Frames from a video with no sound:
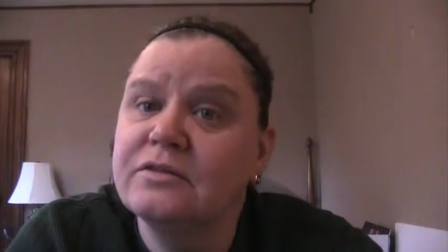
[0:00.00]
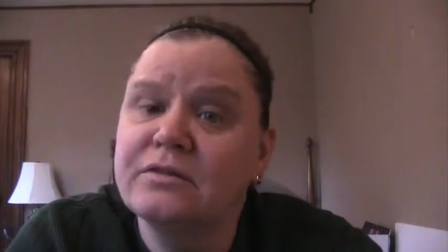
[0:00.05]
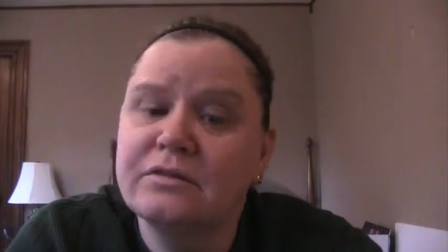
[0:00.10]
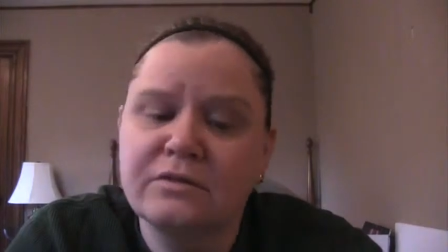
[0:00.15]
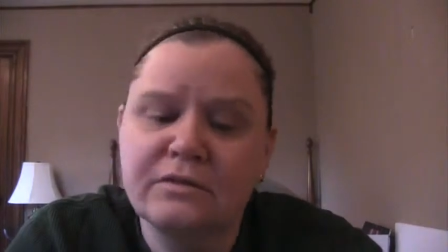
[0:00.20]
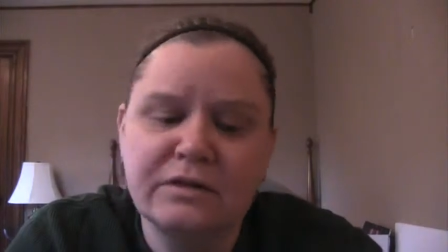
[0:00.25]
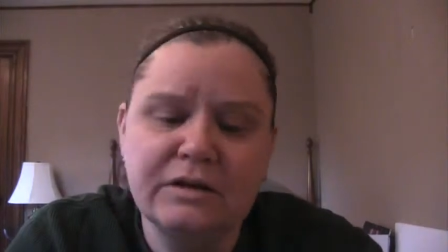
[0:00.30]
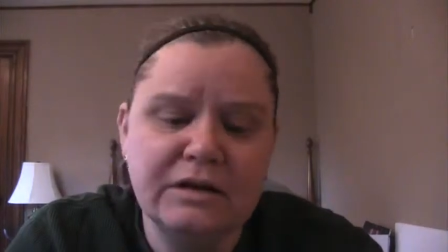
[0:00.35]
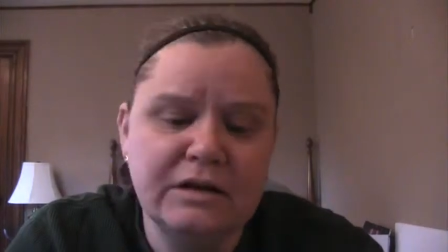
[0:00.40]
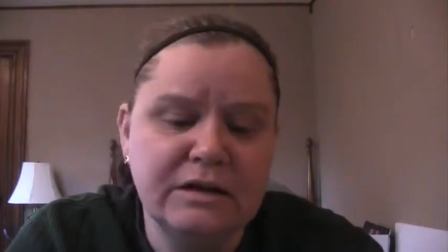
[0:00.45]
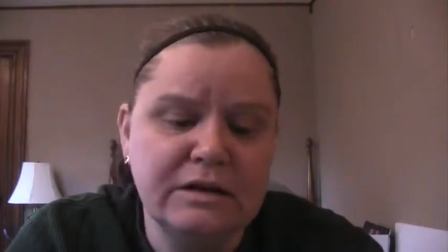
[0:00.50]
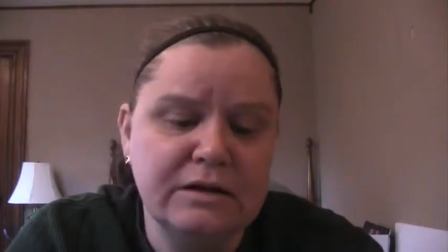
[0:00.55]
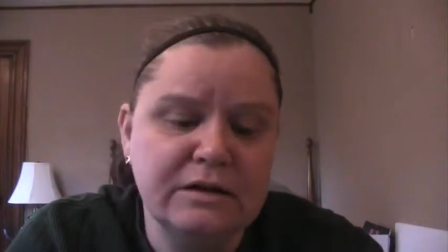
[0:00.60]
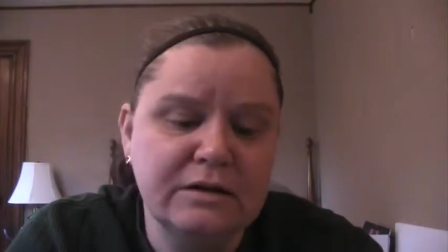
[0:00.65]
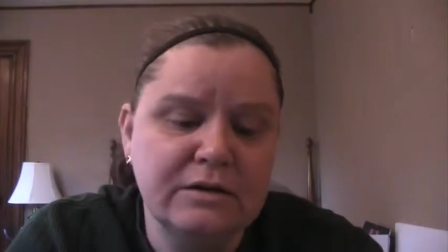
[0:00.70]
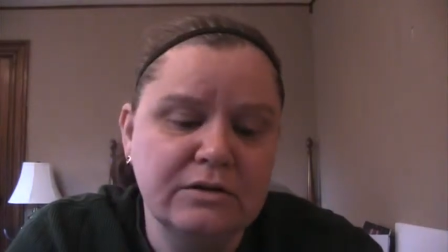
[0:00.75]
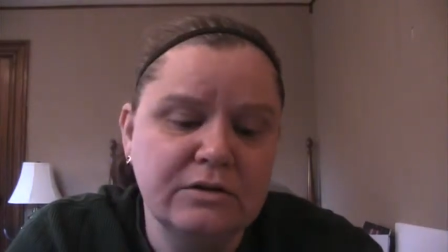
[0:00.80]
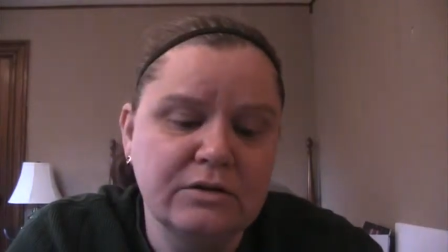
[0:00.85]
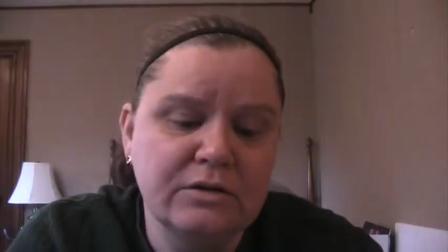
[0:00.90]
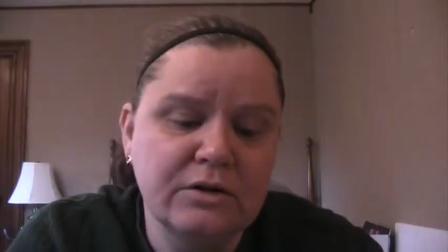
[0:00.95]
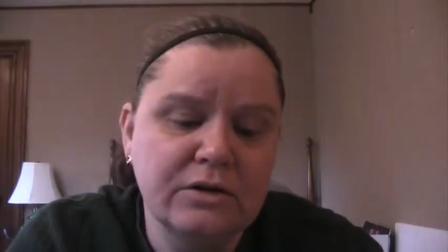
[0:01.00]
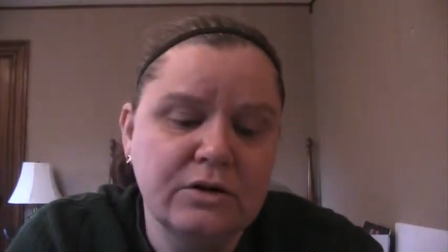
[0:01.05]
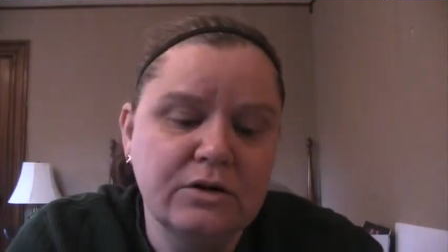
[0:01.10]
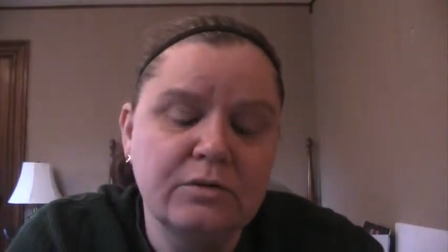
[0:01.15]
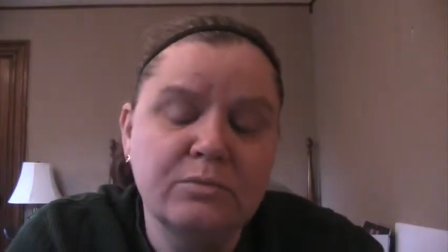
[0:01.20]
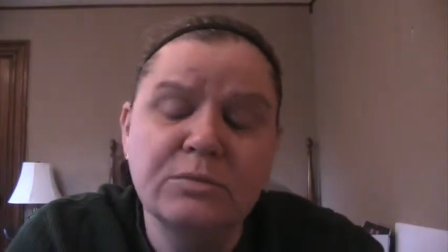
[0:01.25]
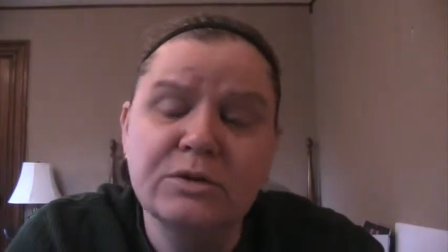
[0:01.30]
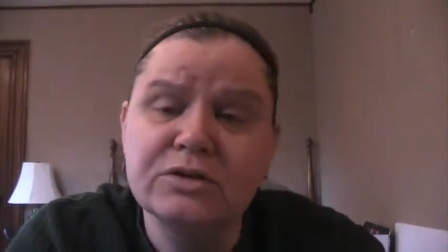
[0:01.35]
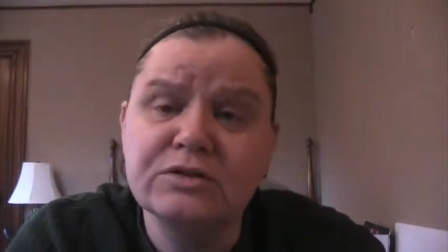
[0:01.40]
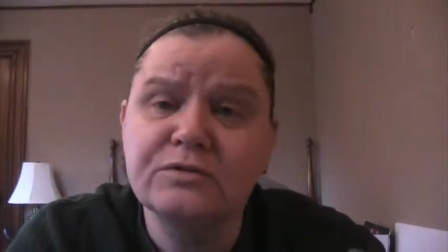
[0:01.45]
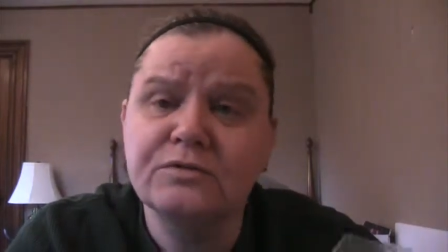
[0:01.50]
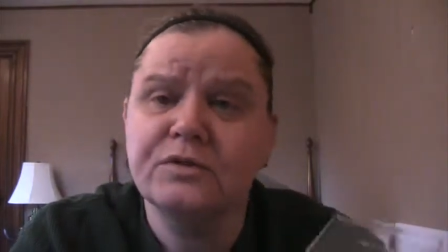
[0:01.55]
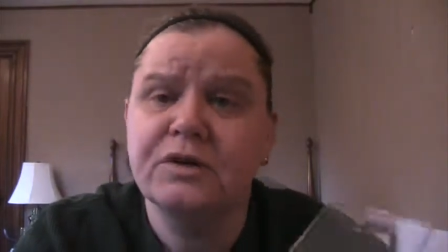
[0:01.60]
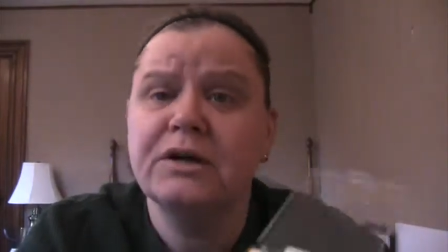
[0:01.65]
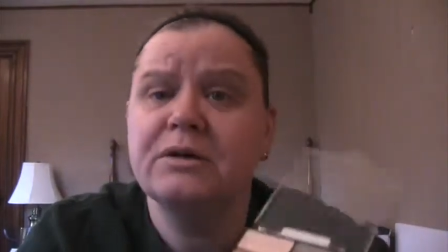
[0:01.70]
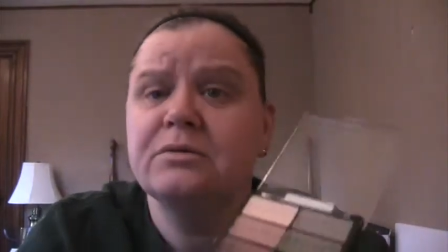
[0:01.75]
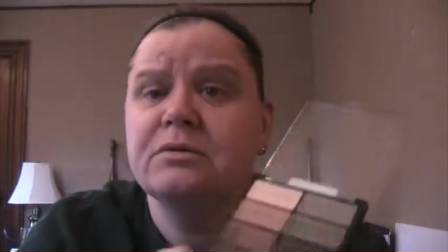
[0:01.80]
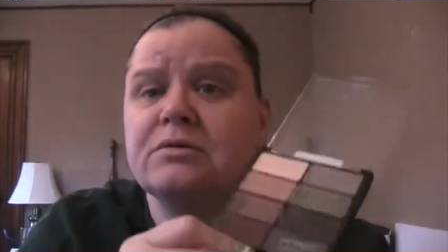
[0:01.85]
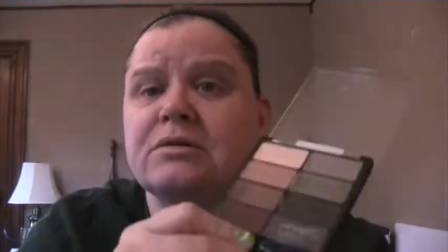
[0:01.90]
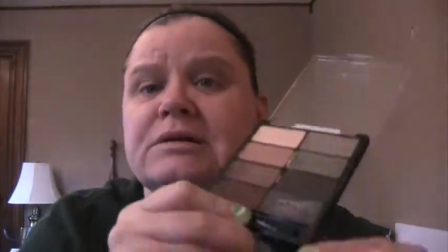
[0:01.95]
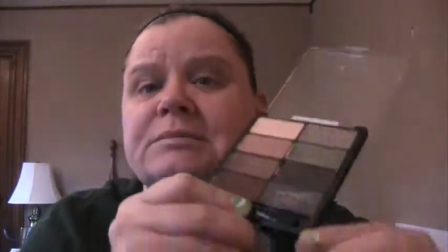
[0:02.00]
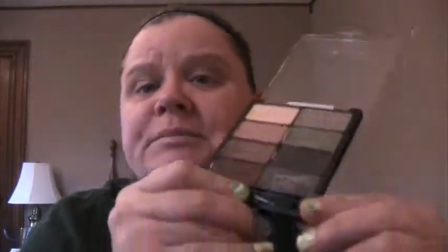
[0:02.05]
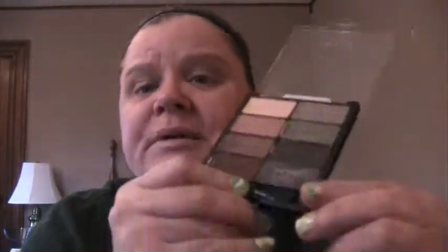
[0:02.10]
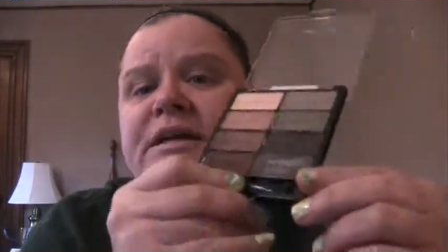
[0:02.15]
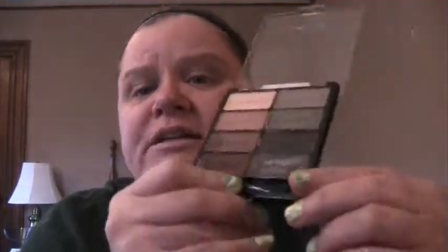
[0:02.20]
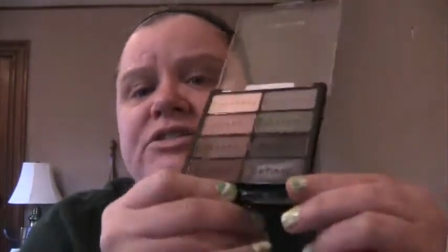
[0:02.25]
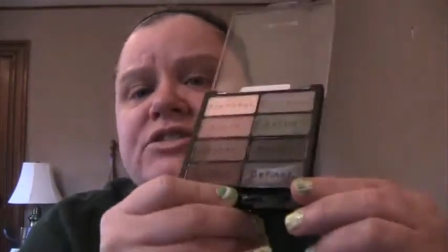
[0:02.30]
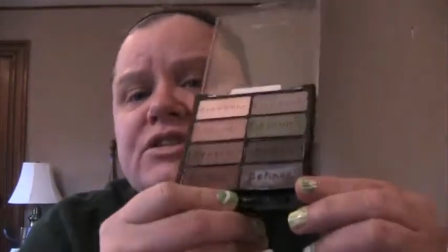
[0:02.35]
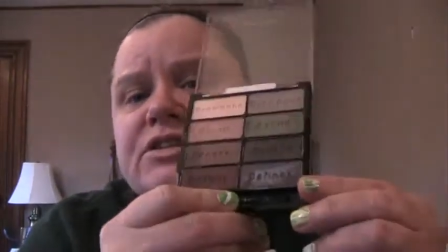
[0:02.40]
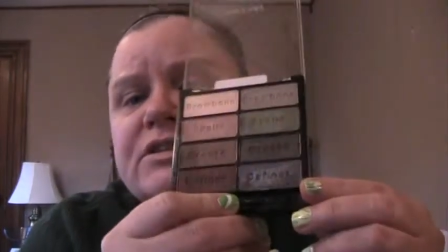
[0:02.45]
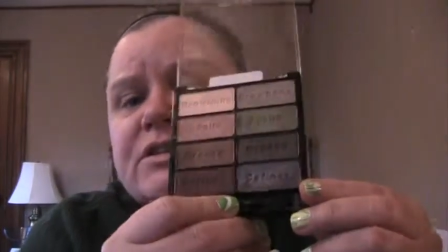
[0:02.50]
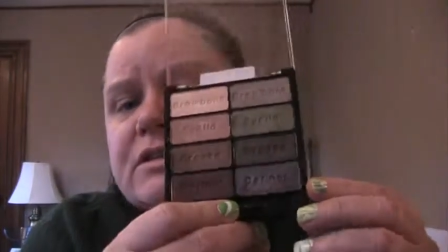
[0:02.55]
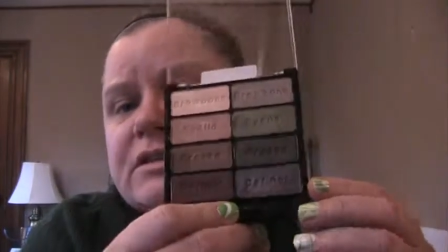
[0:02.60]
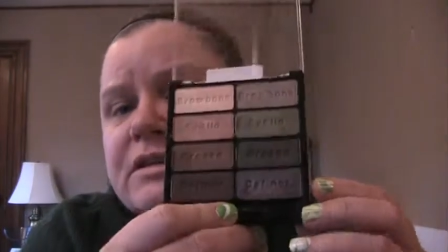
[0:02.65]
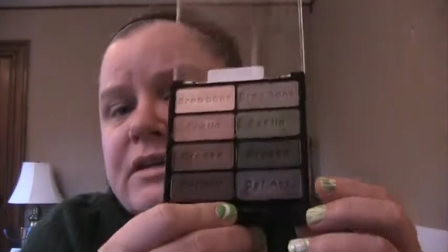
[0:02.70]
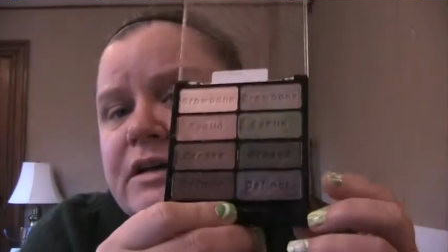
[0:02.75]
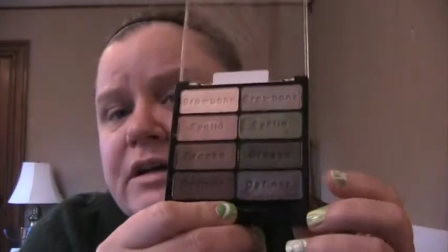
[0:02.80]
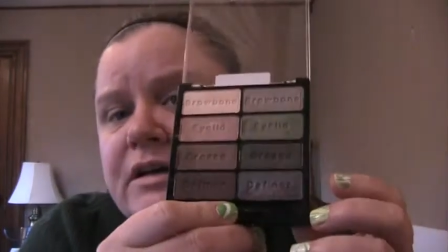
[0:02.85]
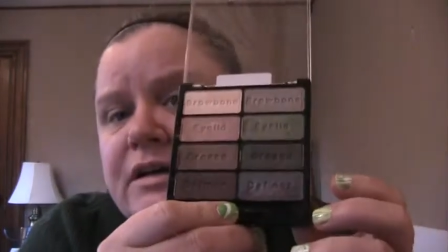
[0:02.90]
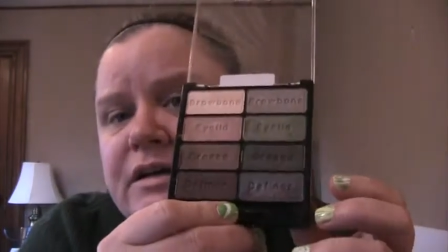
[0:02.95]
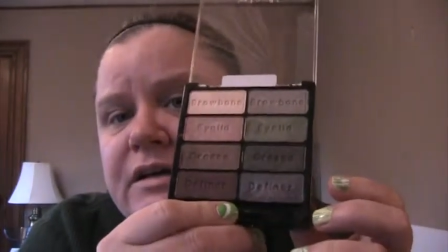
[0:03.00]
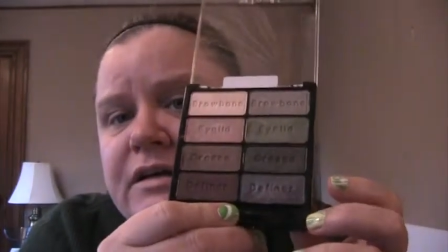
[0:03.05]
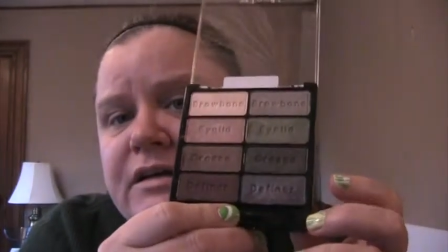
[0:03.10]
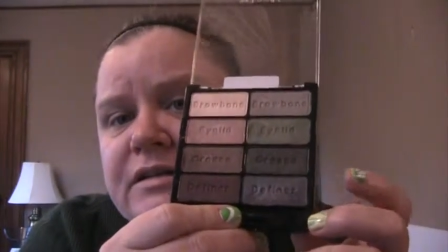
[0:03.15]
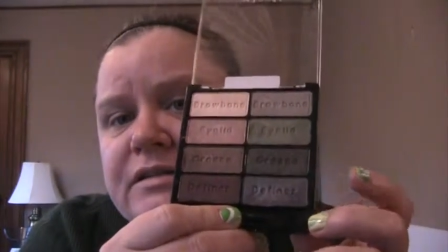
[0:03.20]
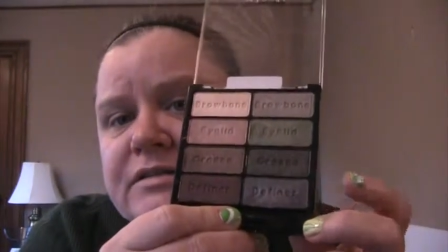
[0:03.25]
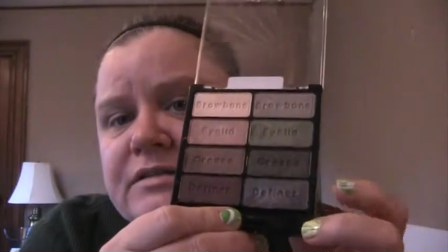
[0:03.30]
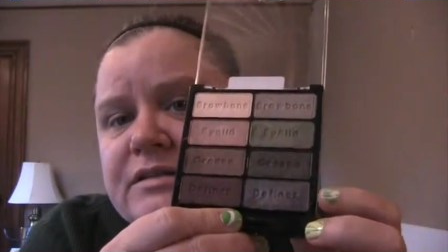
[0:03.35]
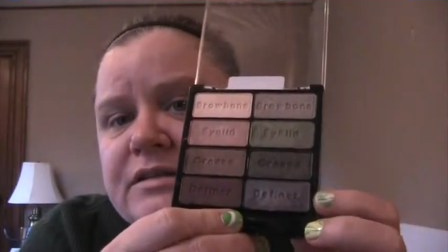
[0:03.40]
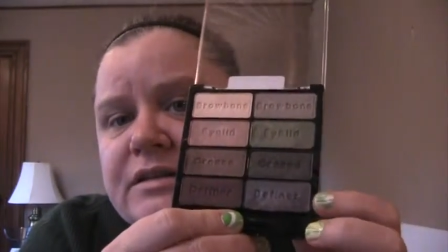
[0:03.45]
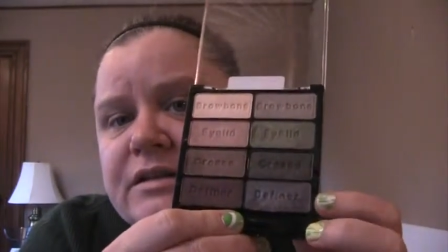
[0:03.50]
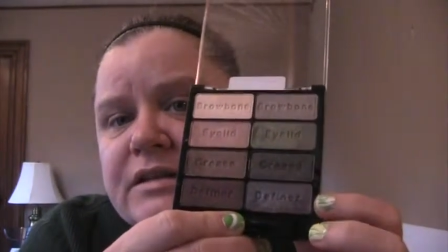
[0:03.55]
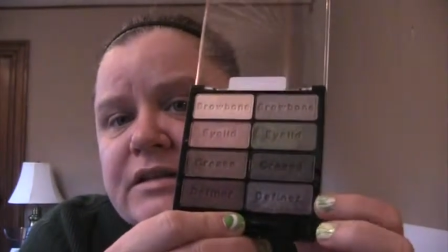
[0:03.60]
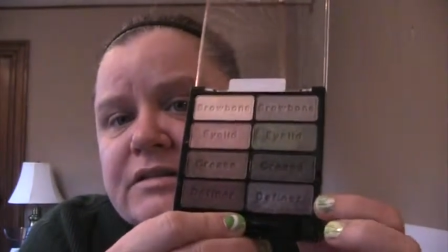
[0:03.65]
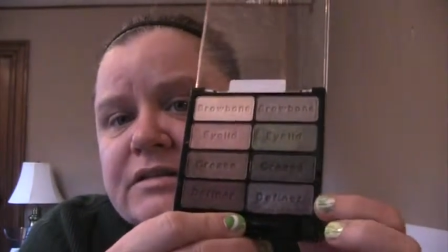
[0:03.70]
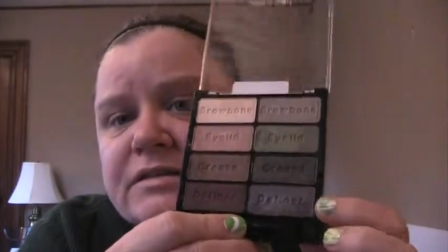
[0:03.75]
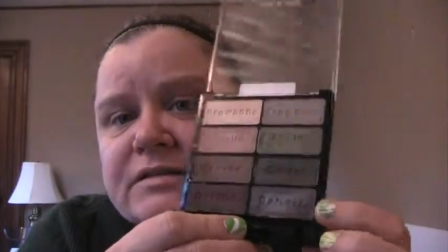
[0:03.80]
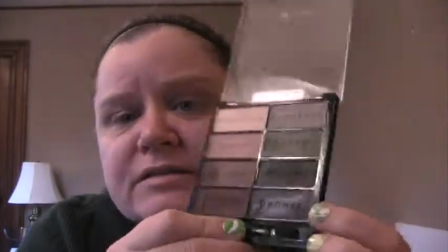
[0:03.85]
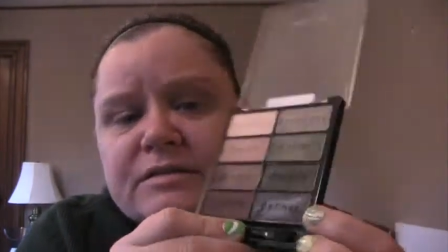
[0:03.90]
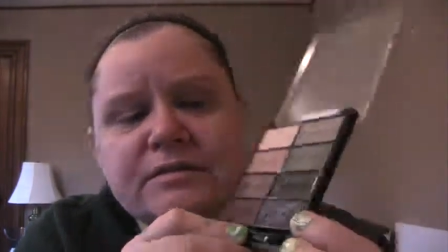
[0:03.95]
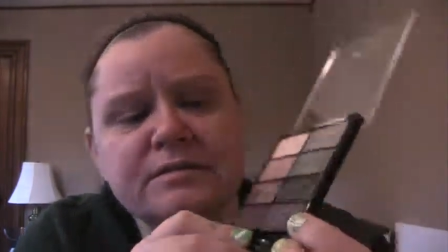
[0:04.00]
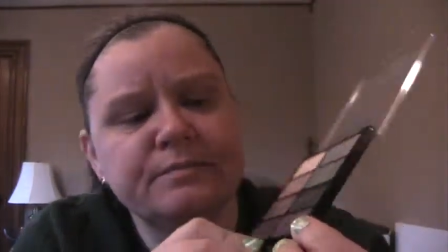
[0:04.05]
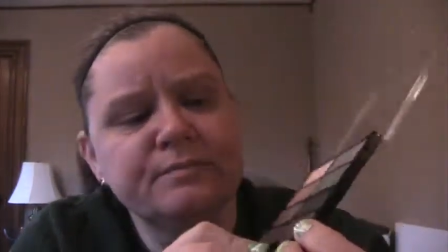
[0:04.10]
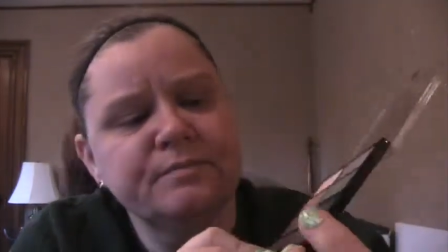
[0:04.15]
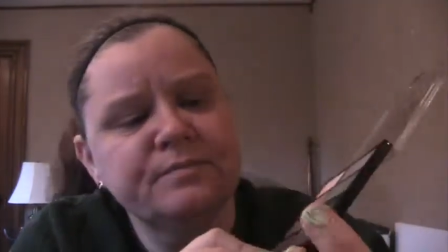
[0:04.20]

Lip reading: the most frequent one mentioned is this